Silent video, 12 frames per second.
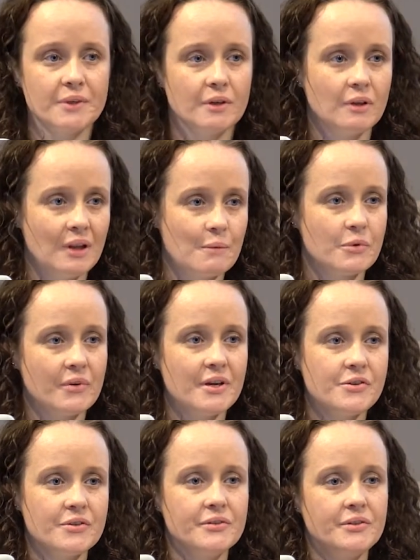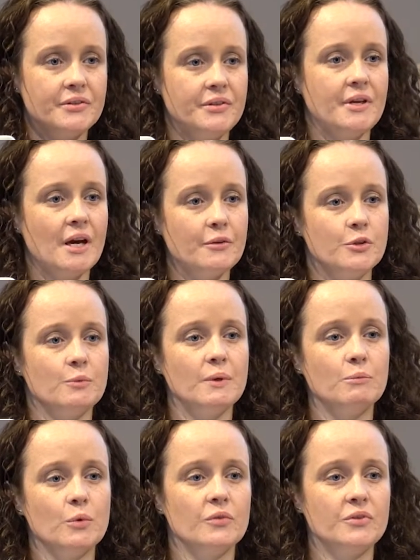and collaborations to see how do we
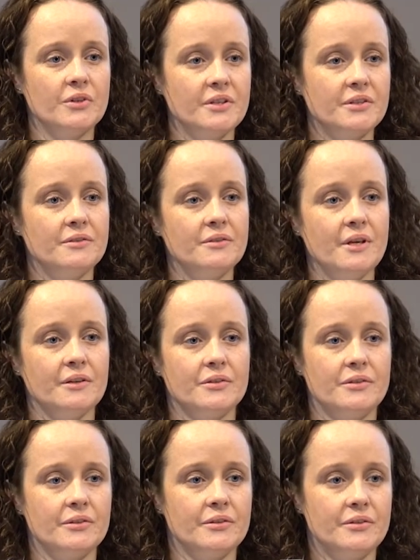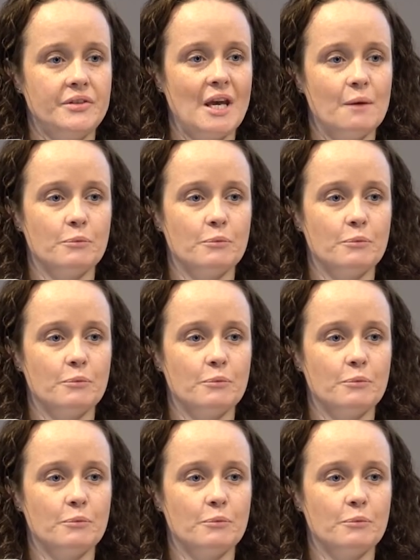move to this next step